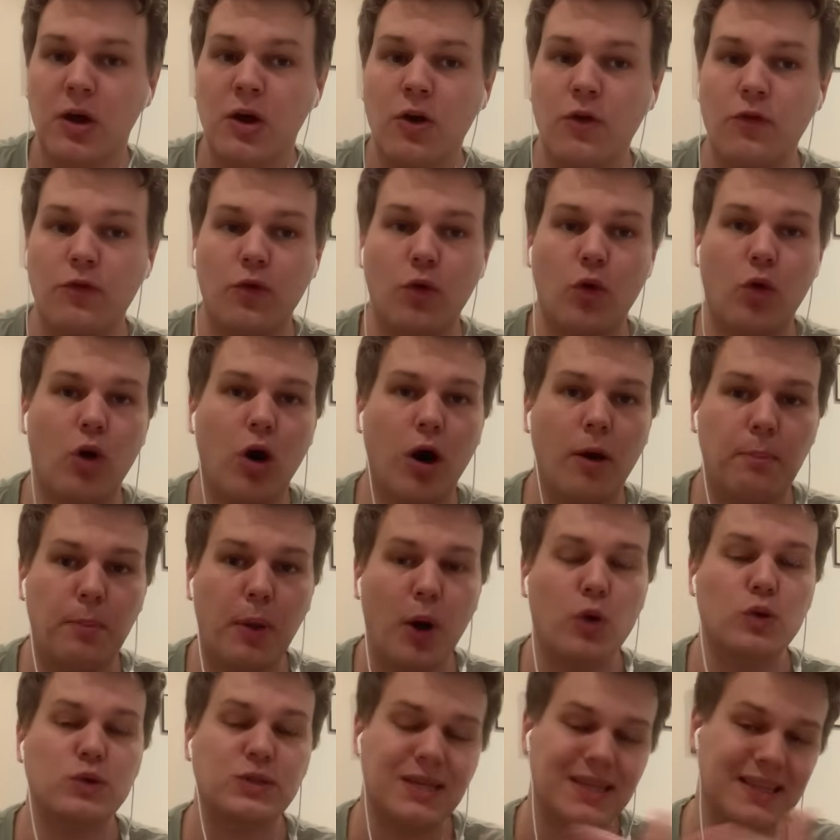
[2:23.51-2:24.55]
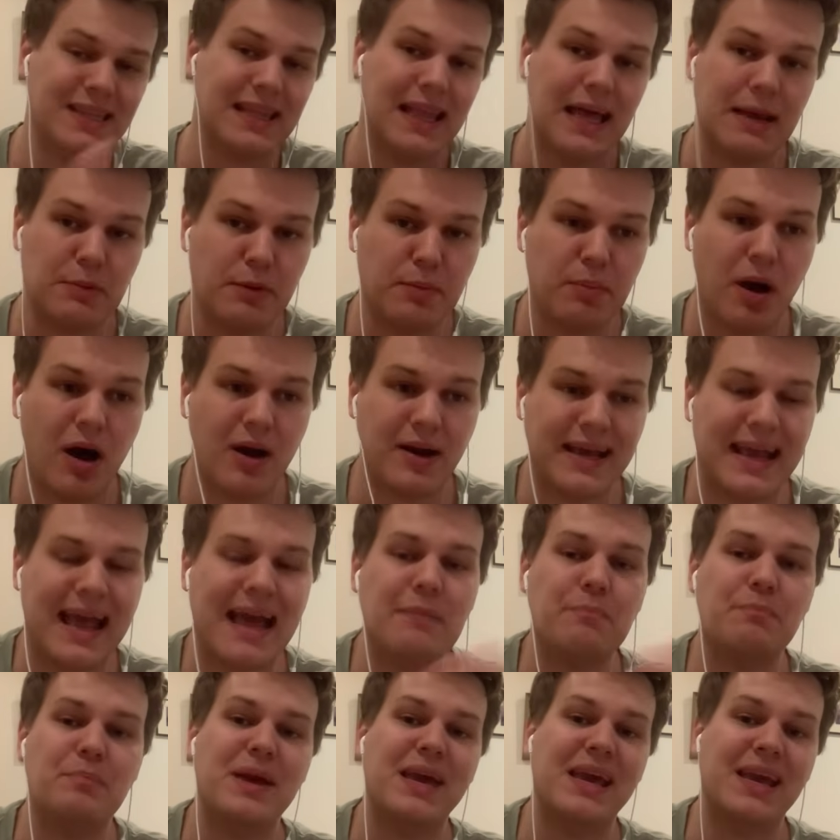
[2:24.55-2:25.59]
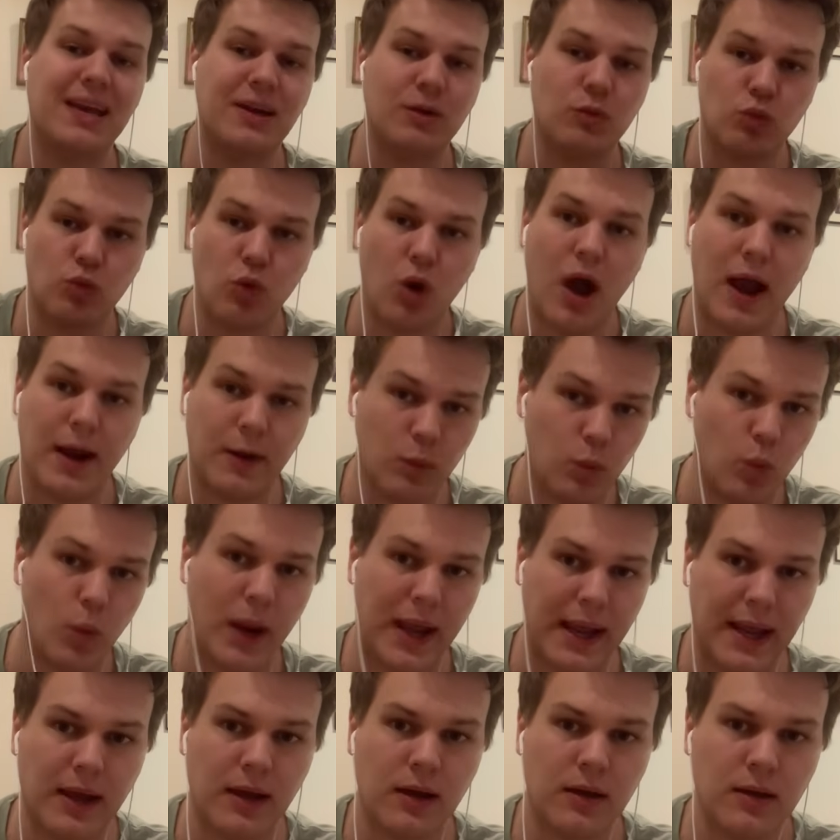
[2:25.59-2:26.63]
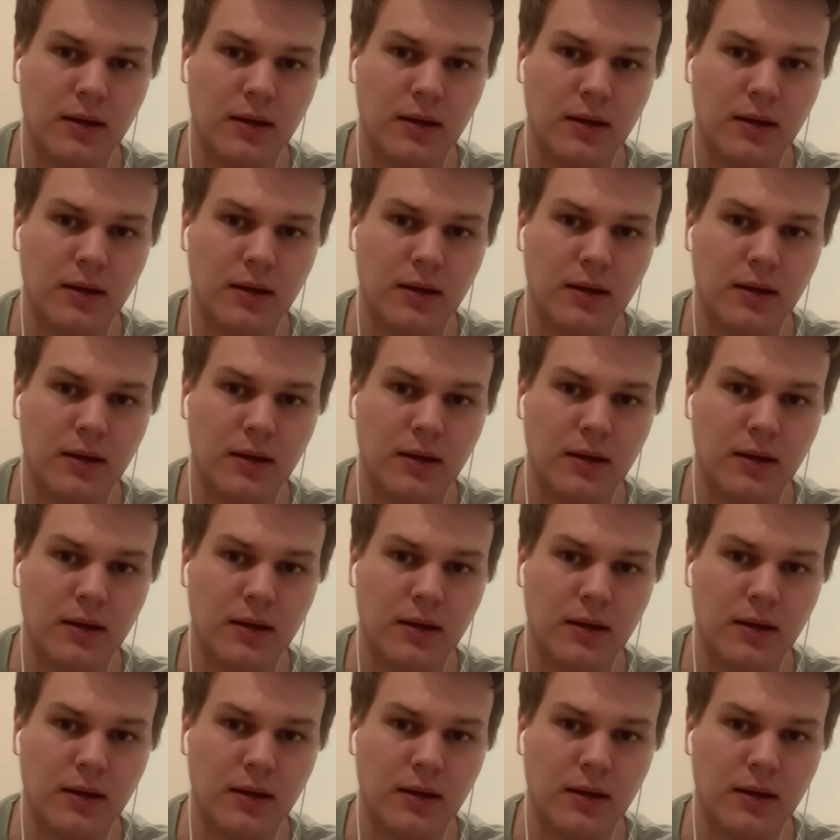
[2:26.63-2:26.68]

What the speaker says: for opposing the Labor Party and being right-wing.